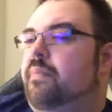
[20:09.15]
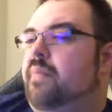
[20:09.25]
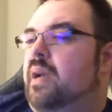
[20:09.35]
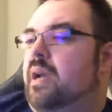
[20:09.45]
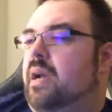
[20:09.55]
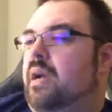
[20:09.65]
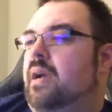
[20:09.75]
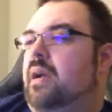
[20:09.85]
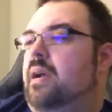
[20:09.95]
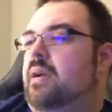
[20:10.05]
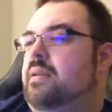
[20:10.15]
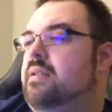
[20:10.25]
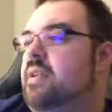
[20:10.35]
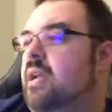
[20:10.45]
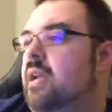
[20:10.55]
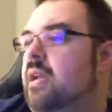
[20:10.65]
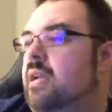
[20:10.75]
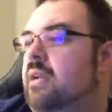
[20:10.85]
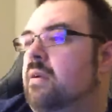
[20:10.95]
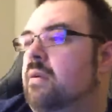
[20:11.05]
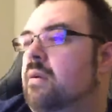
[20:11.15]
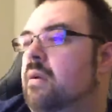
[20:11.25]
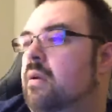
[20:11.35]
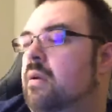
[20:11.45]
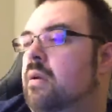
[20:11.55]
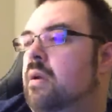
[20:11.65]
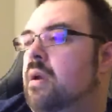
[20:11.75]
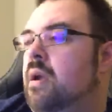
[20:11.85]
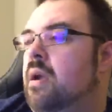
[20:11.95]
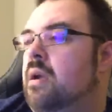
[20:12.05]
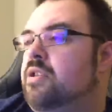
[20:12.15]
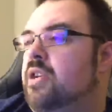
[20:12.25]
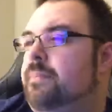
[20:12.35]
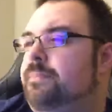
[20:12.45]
saying... shit.